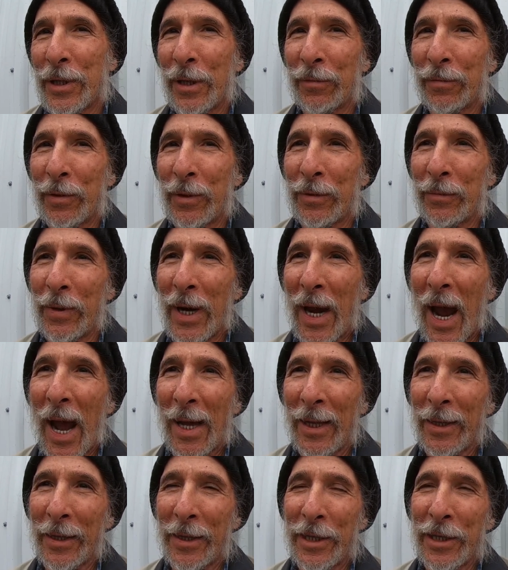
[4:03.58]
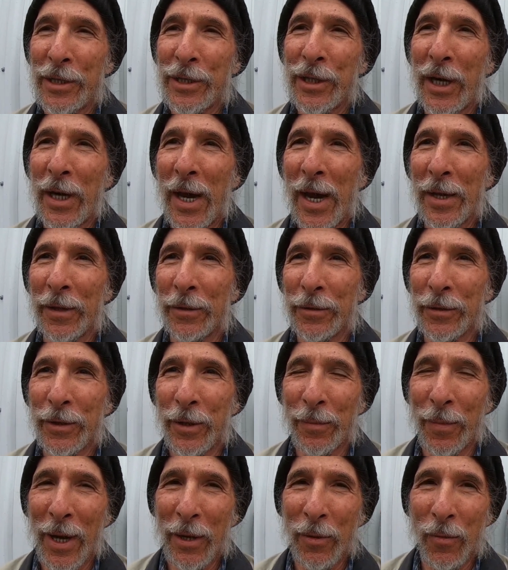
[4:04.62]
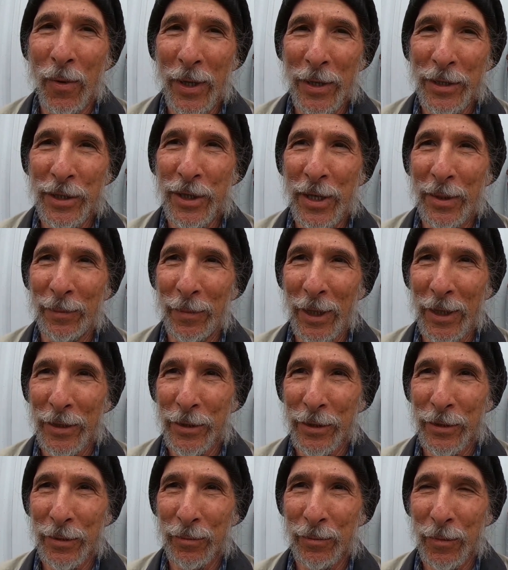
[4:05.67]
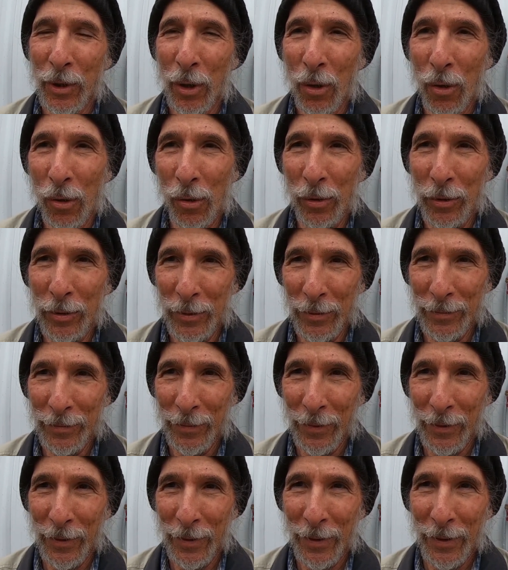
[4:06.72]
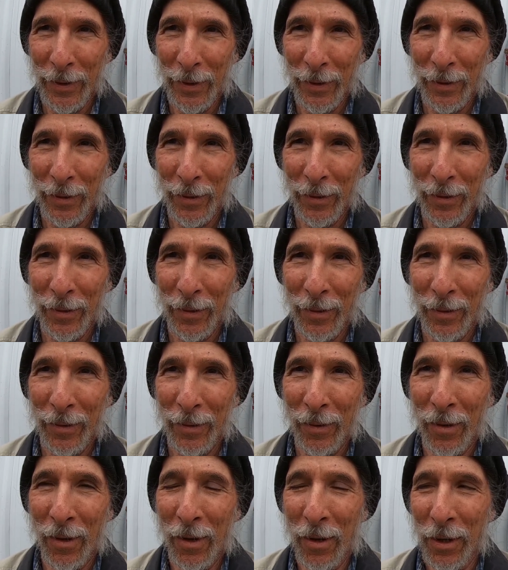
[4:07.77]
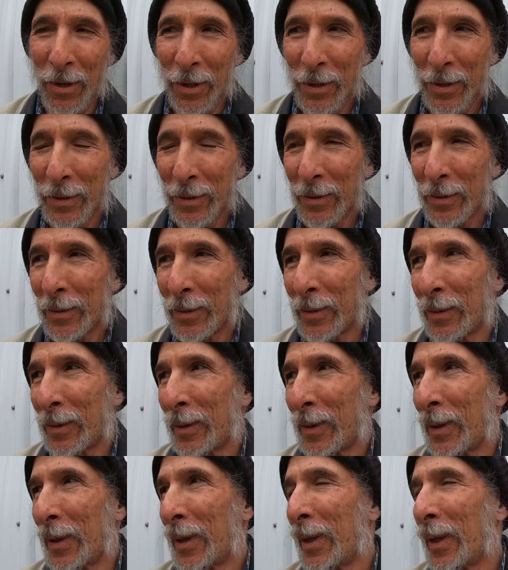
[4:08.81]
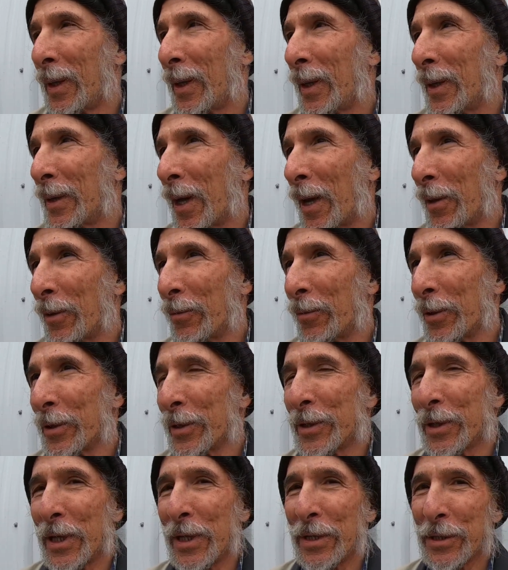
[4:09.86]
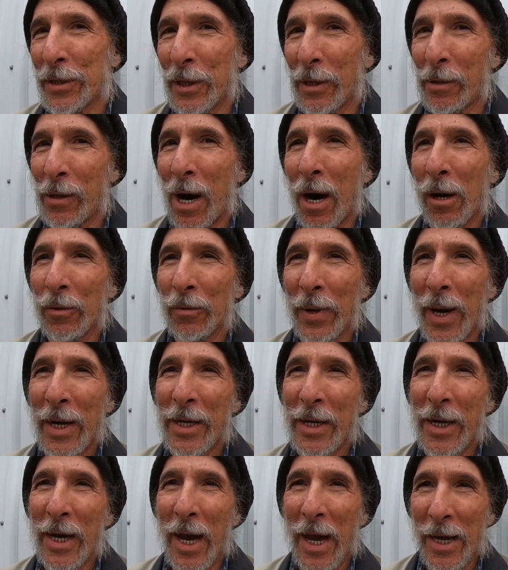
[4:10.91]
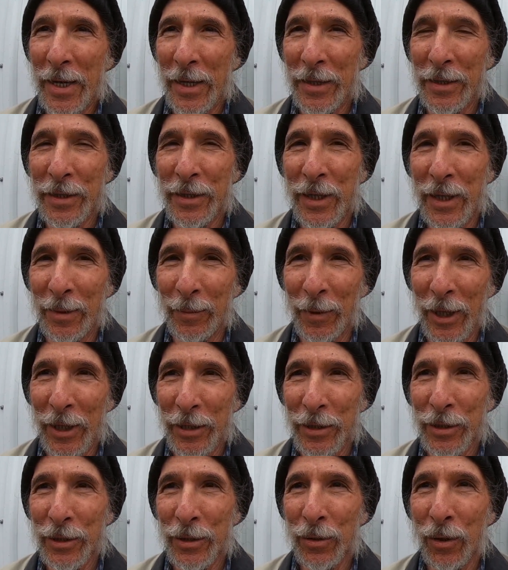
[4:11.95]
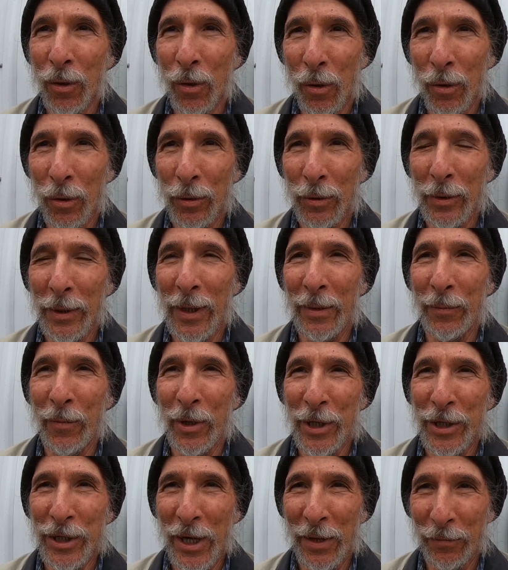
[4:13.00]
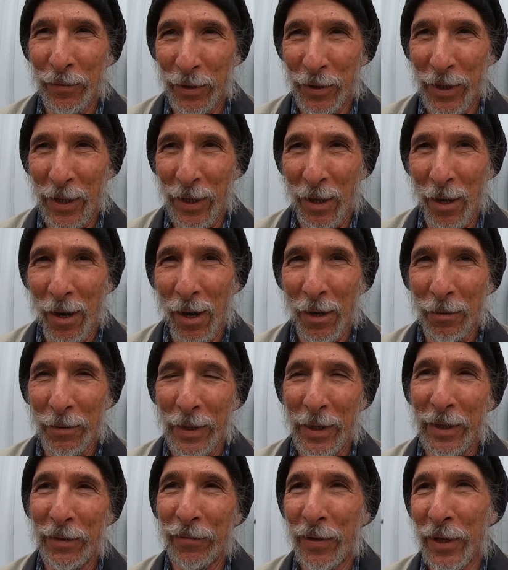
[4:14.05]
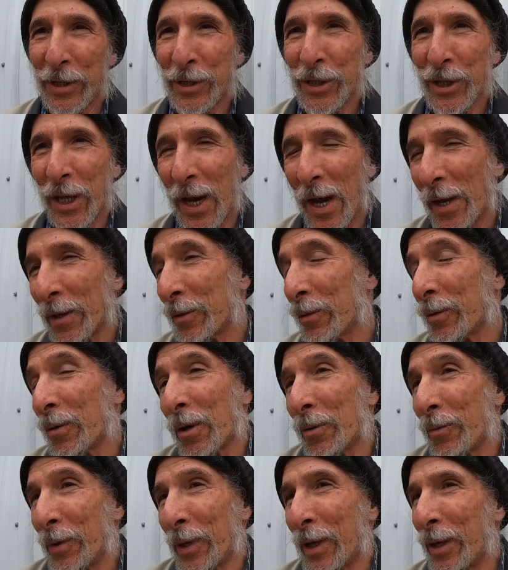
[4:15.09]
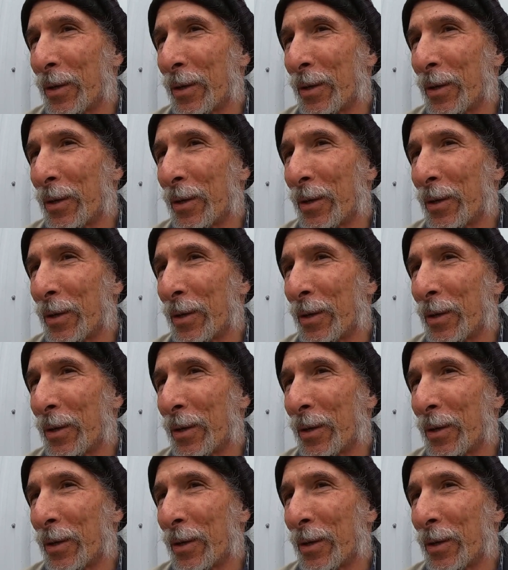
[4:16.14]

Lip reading: different realities together to make one seamless whole? Or, in other words, is there already a seamless whole in which everything already fits together, or we